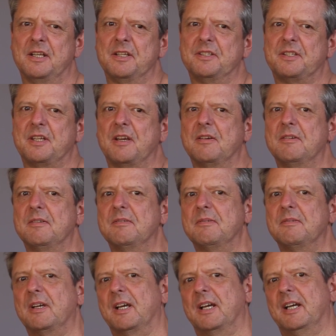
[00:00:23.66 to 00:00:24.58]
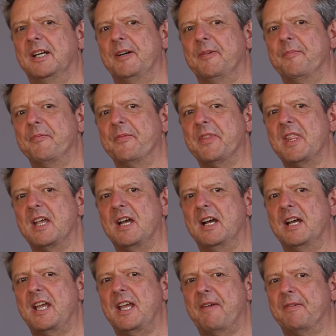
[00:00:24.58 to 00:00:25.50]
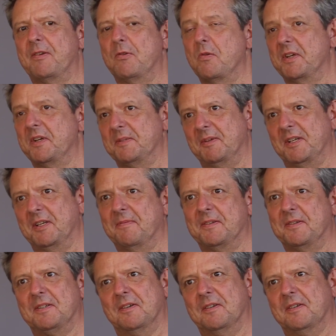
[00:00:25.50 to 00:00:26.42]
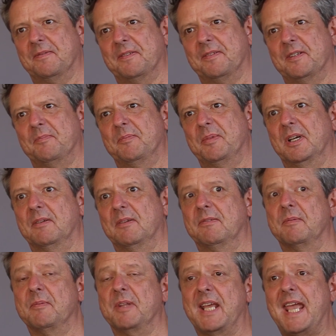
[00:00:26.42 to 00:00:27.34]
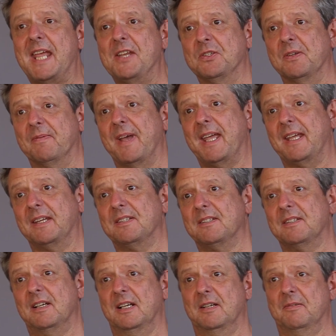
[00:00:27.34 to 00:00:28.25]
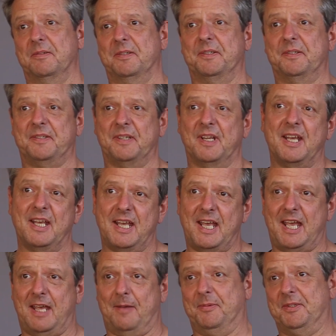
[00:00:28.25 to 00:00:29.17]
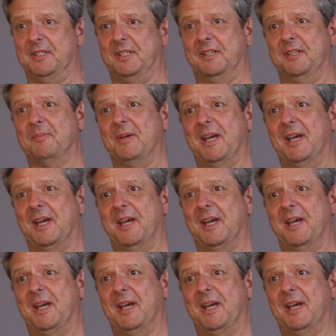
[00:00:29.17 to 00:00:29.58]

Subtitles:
So I haven't always been a photographer, but from the age of 8 I was absolutely